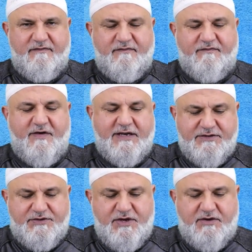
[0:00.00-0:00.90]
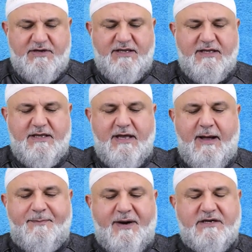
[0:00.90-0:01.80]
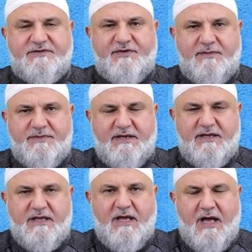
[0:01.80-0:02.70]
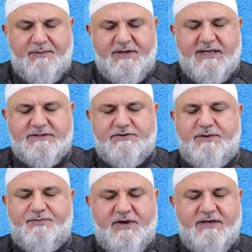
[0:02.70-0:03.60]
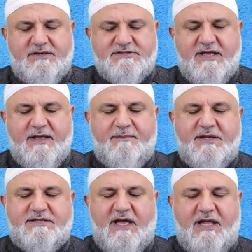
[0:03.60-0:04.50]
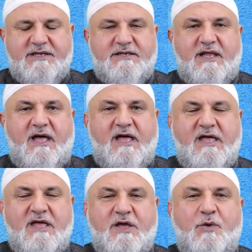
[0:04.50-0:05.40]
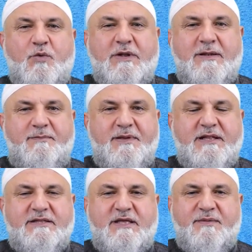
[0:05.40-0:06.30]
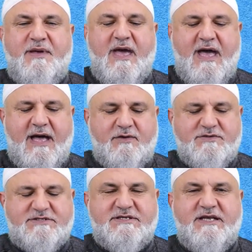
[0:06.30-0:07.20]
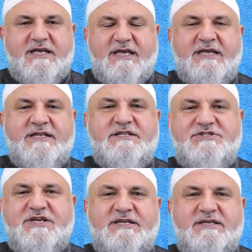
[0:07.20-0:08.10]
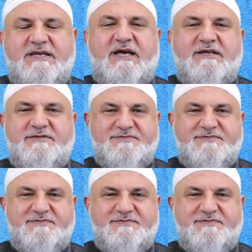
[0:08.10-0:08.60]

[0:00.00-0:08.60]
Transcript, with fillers: voluntarily apart from the obligatory prayers, but Allah will build him a house in Jannah.